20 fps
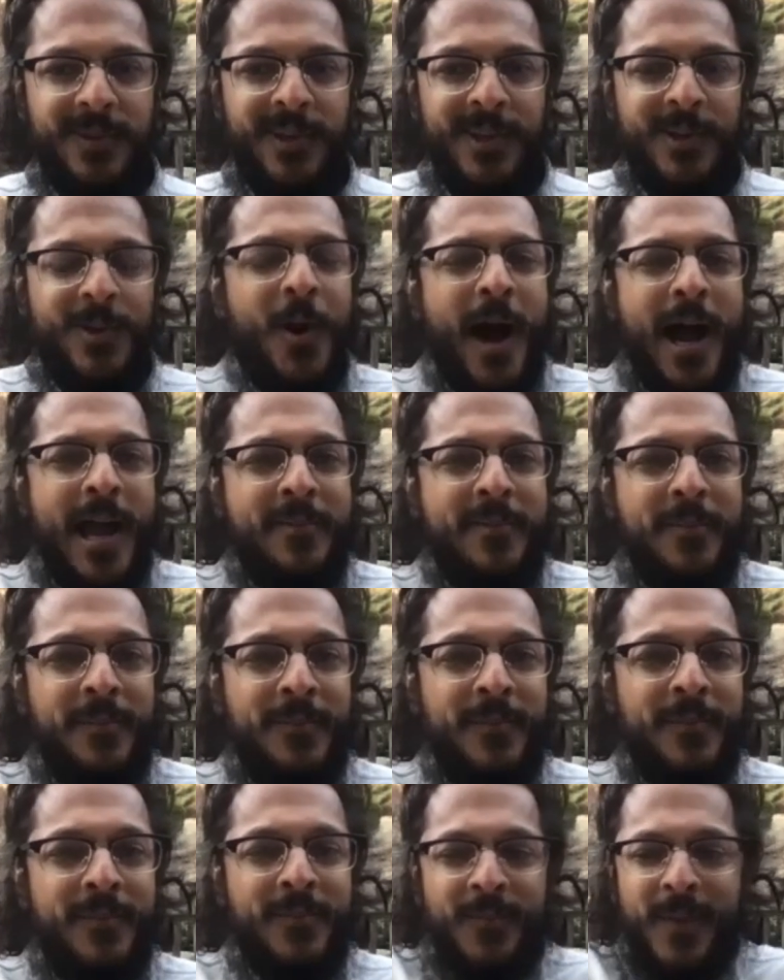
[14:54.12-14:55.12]
You know,
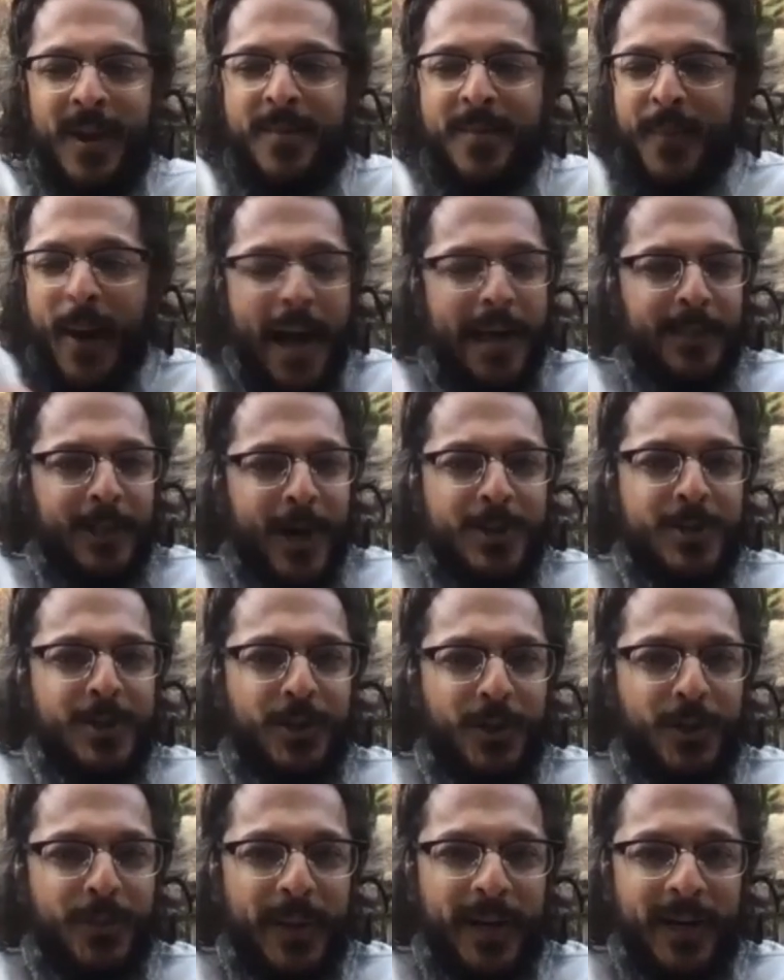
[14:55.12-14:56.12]
my
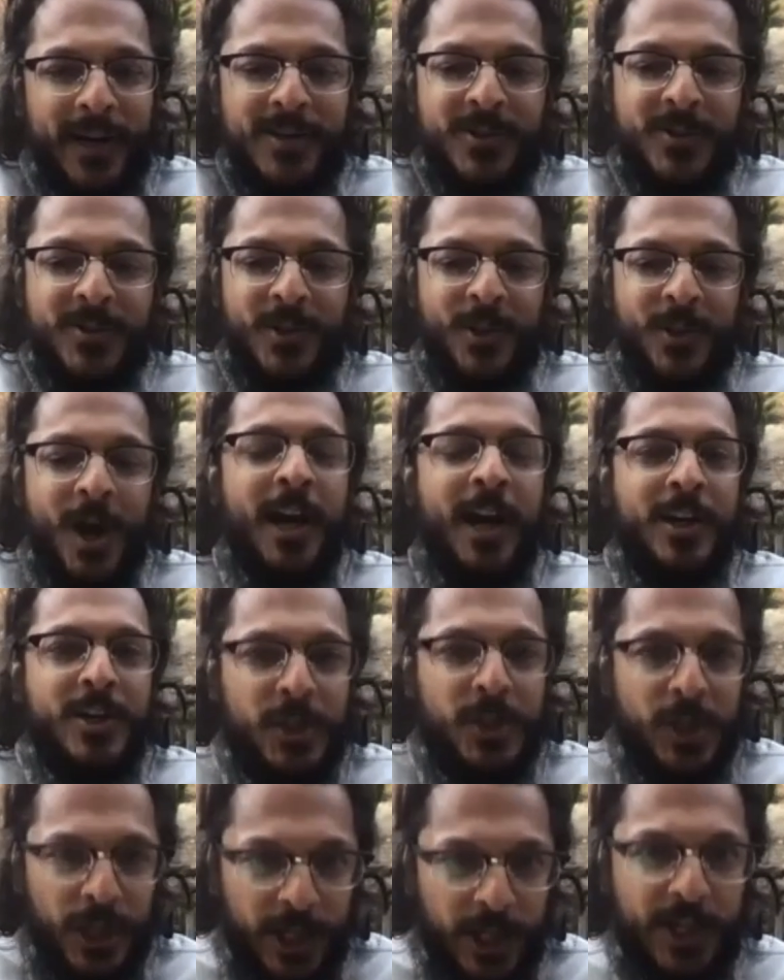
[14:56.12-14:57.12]
biological parents are not
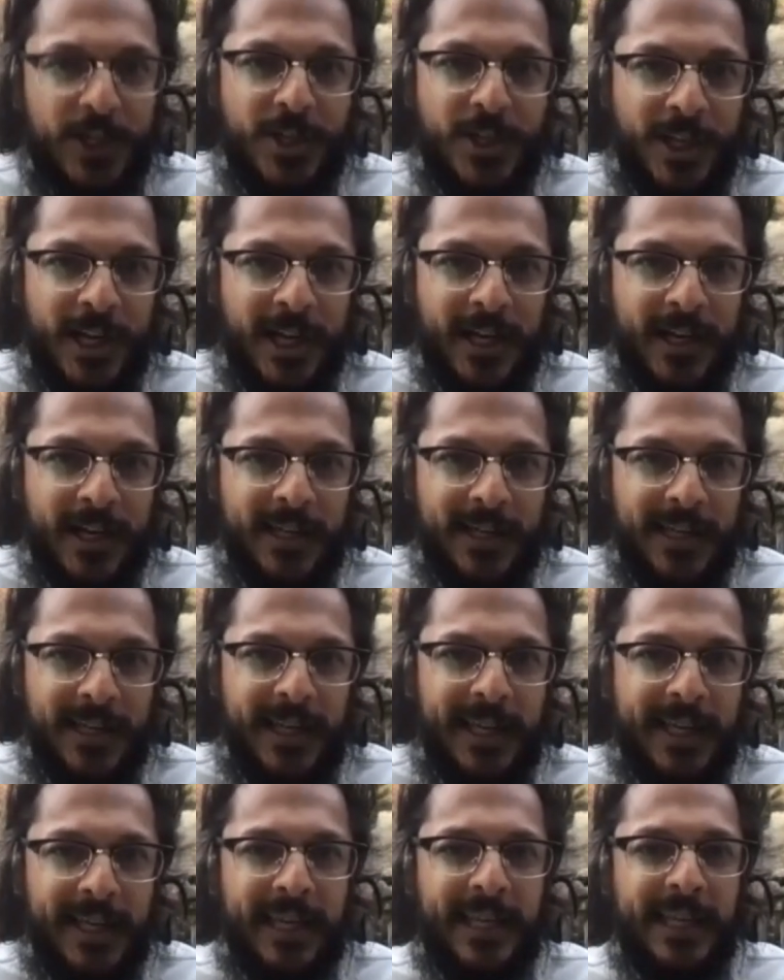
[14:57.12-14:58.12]
Sri Krishna
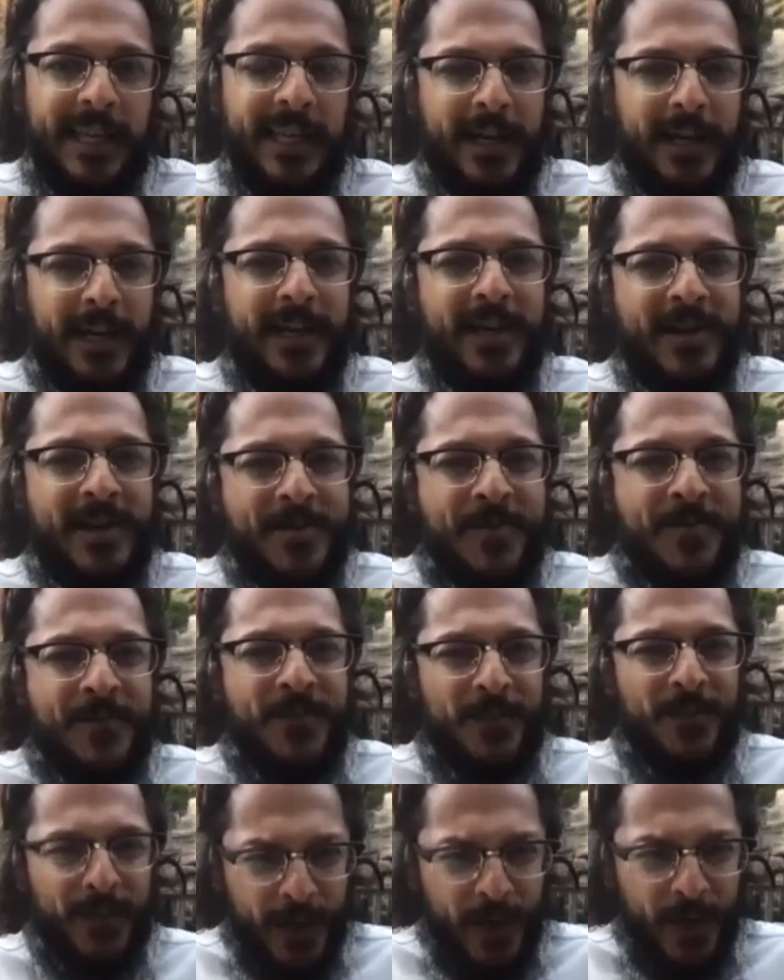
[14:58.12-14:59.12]
in a
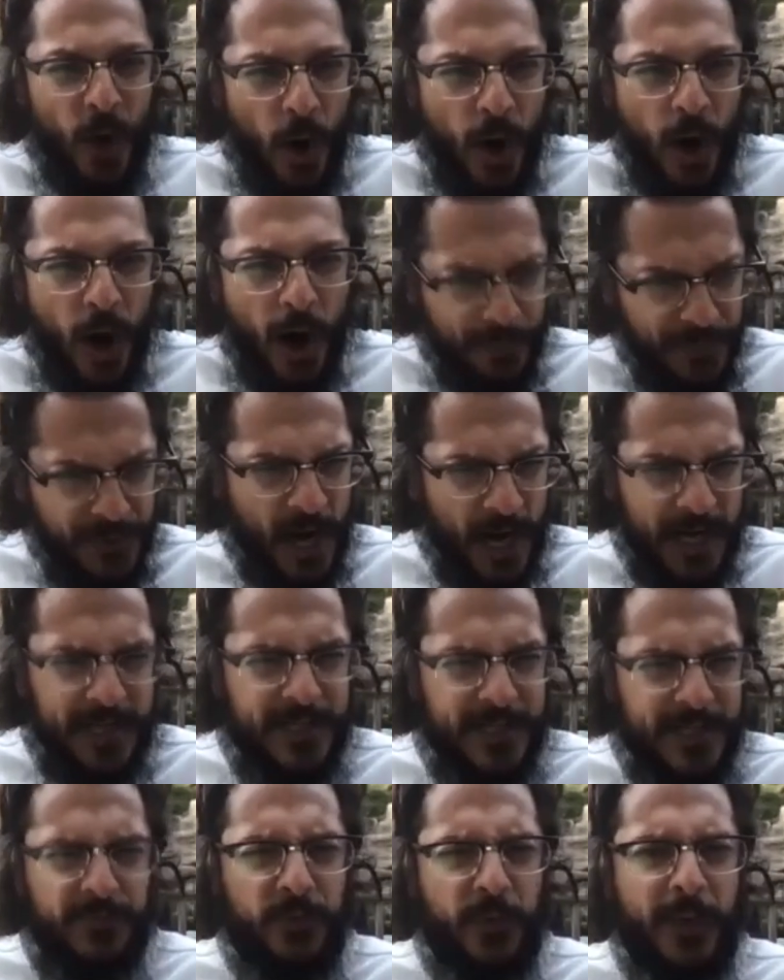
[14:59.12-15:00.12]
very
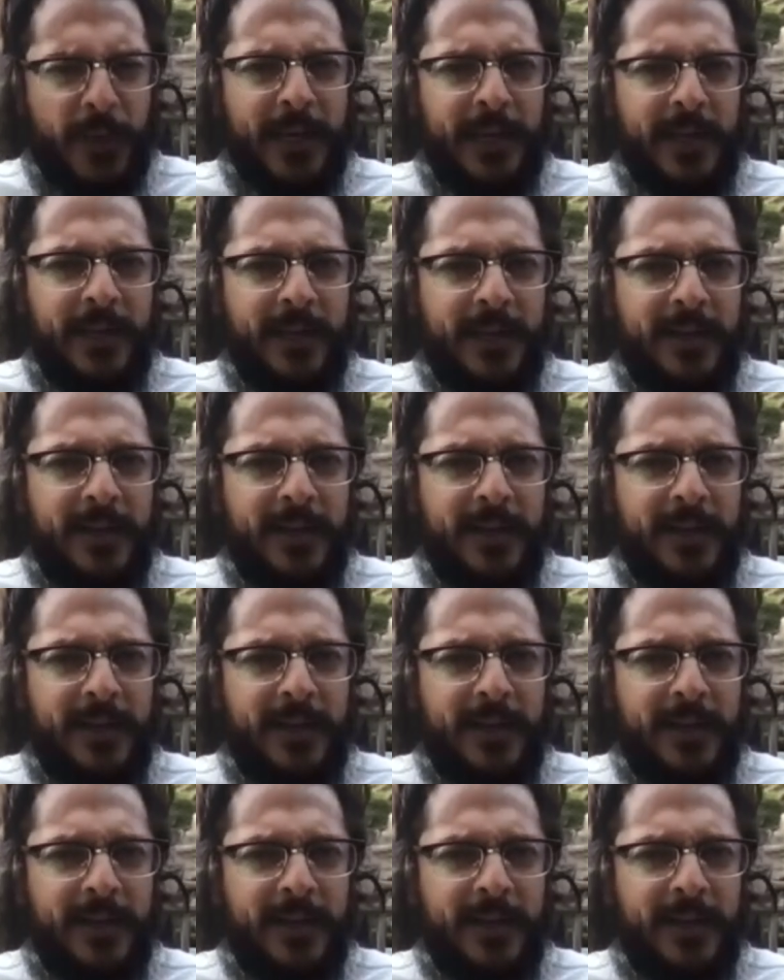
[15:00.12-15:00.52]
objective way.